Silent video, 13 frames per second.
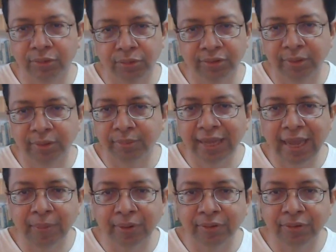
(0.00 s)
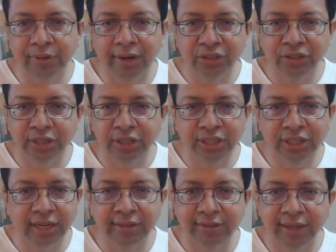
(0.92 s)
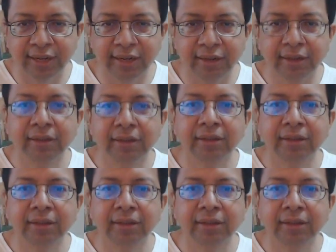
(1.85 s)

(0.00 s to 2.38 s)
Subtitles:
So if something happens on the Russia-China side,